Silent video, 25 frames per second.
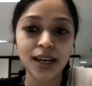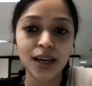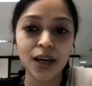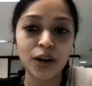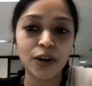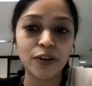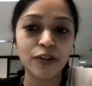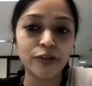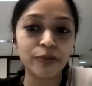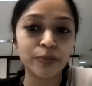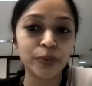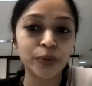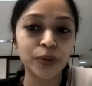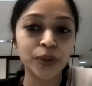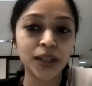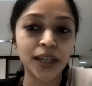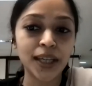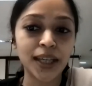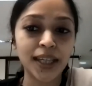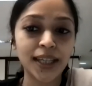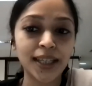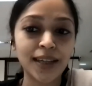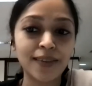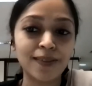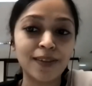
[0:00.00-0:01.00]
of Pune
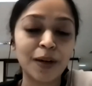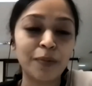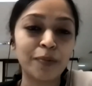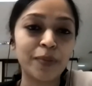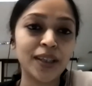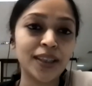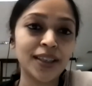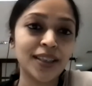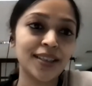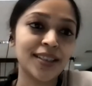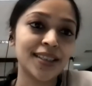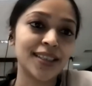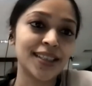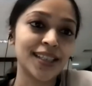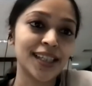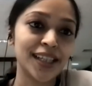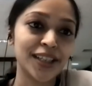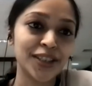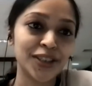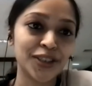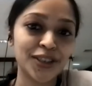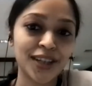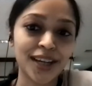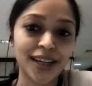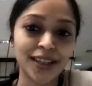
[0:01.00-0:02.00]
in developing the
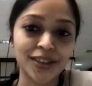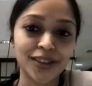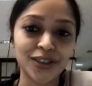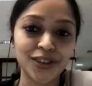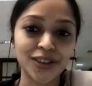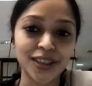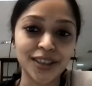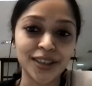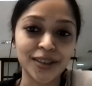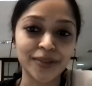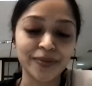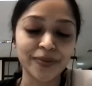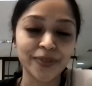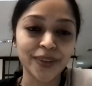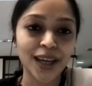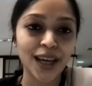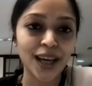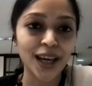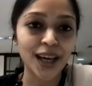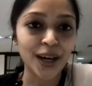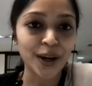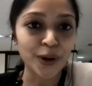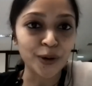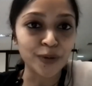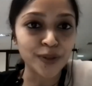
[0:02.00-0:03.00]
resilience strategy.
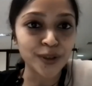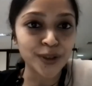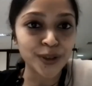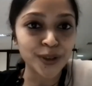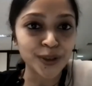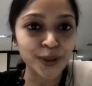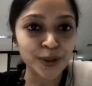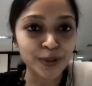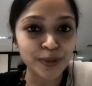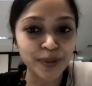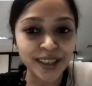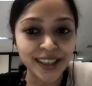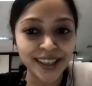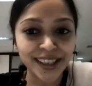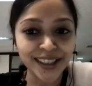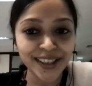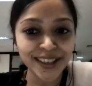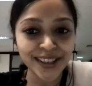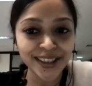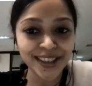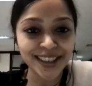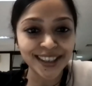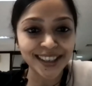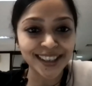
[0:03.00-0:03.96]
Over to you, Mahesh.